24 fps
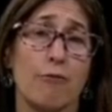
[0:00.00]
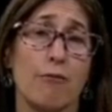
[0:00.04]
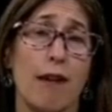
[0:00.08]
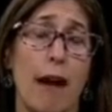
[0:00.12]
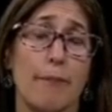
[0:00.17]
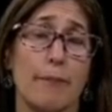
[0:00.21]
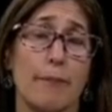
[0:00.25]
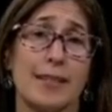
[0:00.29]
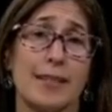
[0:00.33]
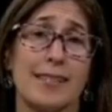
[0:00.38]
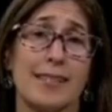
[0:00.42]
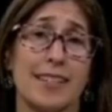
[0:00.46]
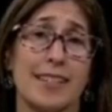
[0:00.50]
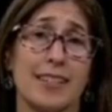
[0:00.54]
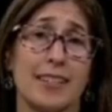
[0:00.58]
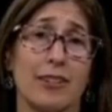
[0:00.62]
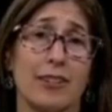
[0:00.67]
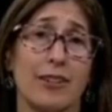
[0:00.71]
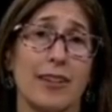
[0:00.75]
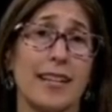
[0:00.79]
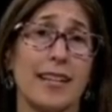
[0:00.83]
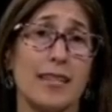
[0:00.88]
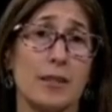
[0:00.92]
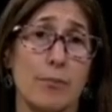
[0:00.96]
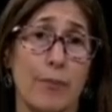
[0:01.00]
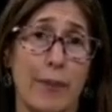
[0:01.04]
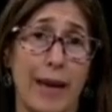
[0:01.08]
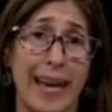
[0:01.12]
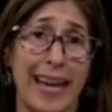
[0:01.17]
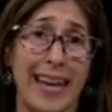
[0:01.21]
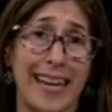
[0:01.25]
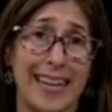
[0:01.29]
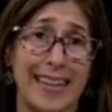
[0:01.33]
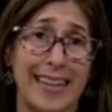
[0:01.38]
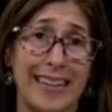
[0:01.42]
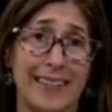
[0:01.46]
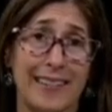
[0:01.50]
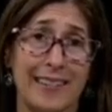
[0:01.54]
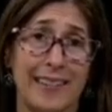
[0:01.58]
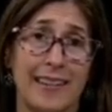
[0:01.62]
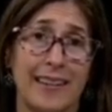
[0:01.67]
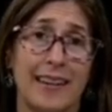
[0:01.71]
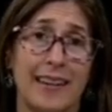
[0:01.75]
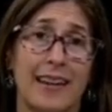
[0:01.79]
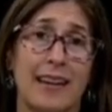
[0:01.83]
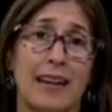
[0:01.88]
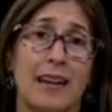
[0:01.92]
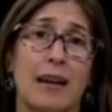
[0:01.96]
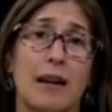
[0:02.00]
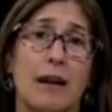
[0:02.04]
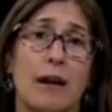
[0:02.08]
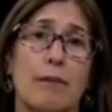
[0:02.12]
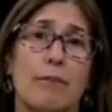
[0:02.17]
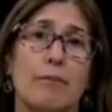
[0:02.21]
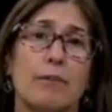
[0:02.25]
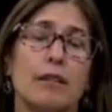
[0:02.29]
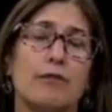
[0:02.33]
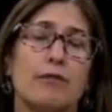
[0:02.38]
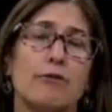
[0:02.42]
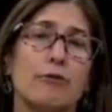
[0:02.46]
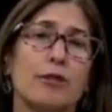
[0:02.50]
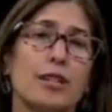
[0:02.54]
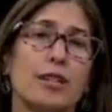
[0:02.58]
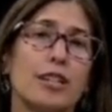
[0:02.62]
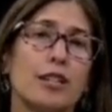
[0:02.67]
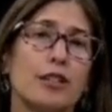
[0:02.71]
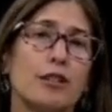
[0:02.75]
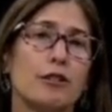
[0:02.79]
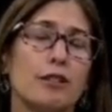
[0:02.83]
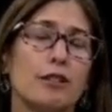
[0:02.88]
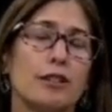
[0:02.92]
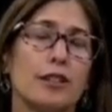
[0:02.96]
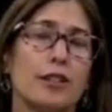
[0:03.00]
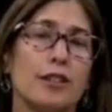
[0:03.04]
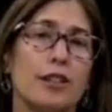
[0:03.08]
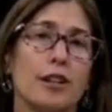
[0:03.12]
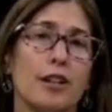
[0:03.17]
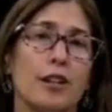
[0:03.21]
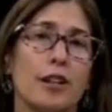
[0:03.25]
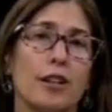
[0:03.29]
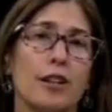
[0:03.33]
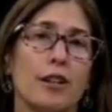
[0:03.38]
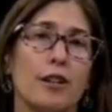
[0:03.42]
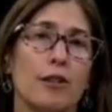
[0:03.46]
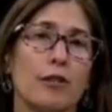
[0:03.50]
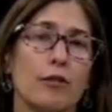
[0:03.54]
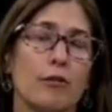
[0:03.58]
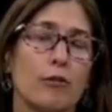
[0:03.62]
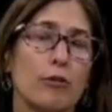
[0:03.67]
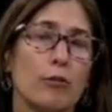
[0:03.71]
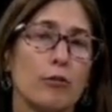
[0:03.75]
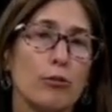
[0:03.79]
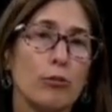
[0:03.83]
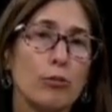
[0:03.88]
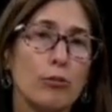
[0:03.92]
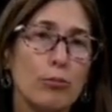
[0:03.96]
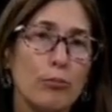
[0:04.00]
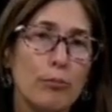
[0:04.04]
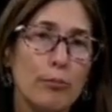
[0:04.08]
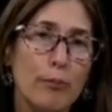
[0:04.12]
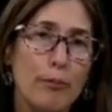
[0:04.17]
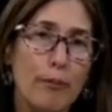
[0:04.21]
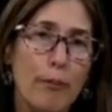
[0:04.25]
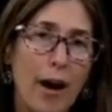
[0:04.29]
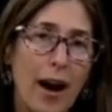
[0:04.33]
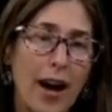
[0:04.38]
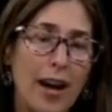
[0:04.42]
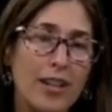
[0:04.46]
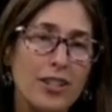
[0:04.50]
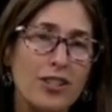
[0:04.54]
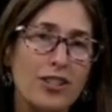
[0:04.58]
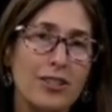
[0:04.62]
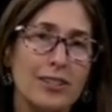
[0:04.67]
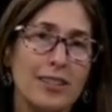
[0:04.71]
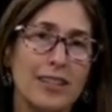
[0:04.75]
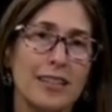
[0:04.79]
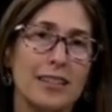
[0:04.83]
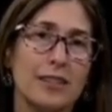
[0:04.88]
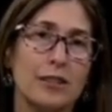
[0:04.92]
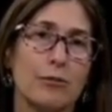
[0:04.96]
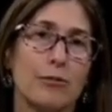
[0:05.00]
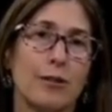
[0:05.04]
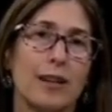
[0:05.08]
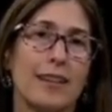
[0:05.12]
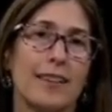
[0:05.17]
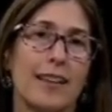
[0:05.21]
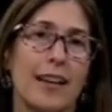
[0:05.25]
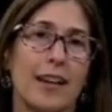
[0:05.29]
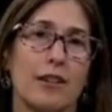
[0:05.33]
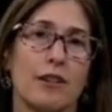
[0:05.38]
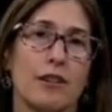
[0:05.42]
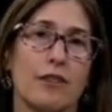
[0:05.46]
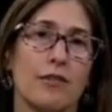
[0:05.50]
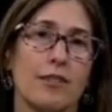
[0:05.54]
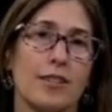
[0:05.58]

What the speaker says: rapid signal as pain. But if we could modulate the way that nerve